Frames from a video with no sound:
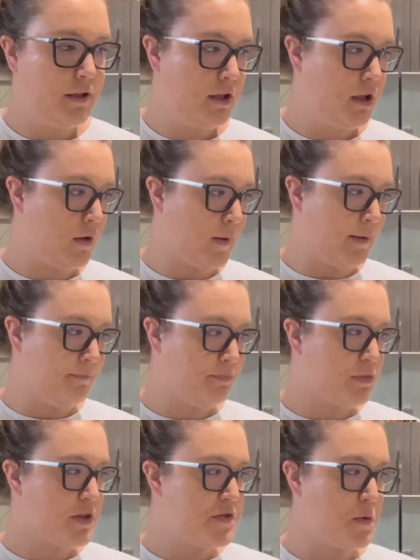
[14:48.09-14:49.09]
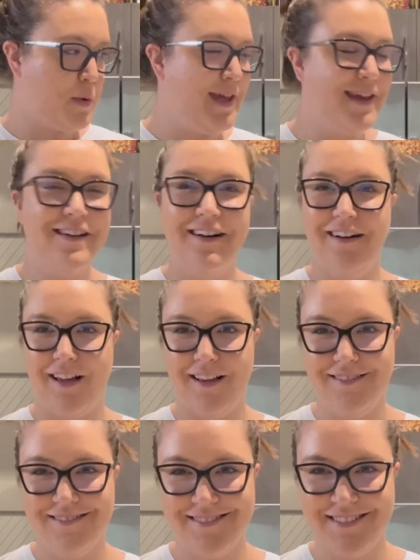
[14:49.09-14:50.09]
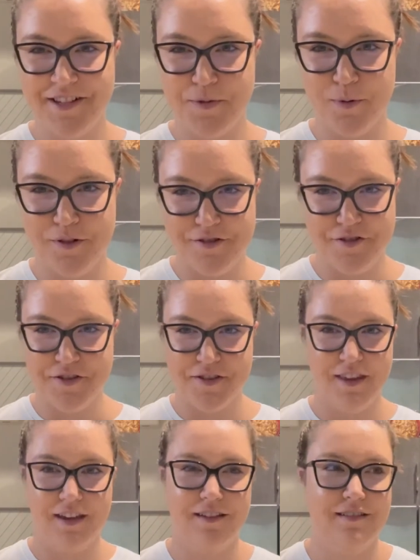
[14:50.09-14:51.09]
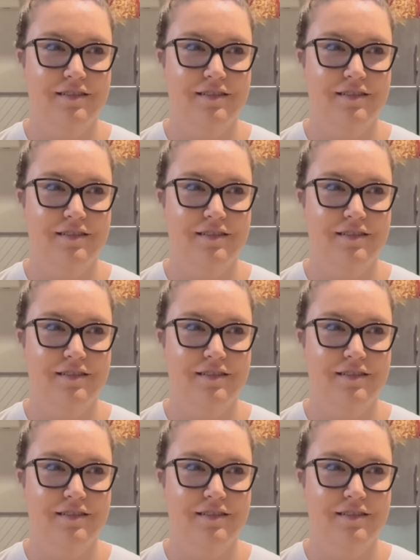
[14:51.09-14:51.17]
Okay, so we got, because we're just like,